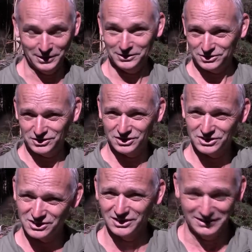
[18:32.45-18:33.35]
It's
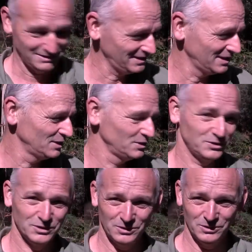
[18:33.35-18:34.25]
just silly
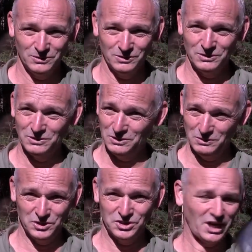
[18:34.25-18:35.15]
to
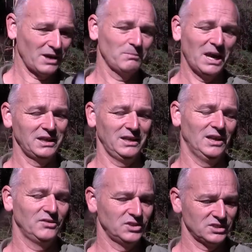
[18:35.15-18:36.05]
chuck money
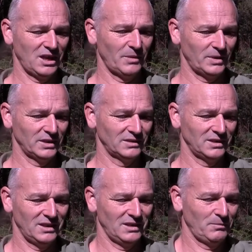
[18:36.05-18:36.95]
at this camera,
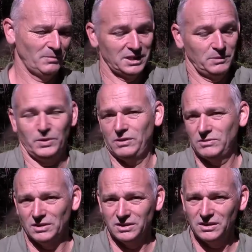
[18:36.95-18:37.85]
a money pit
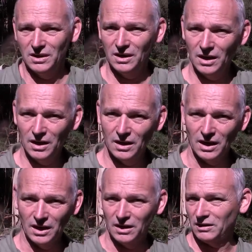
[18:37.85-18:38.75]
really.
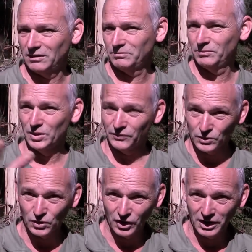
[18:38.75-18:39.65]
Beautiful
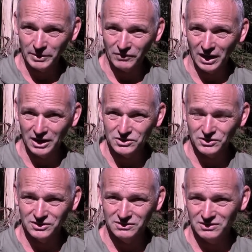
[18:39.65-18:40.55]
dynamic range
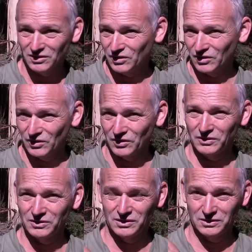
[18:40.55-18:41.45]
on
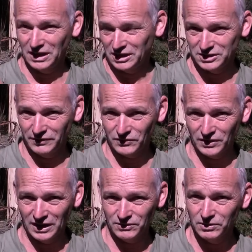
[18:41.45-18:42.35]
the
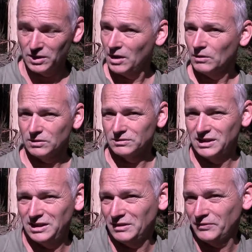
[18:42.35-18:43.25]
XF300. Well,
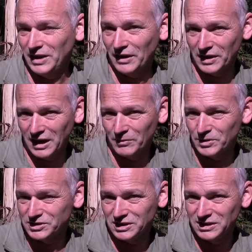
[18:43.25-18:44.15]
any of the other
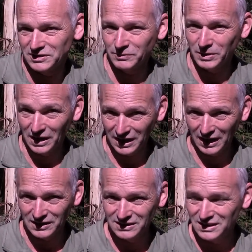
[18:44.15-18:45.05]
cameras, doesn't have to be a
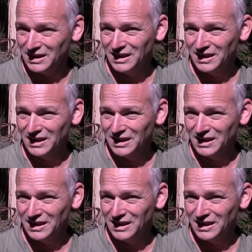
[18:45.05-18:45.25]
Canon.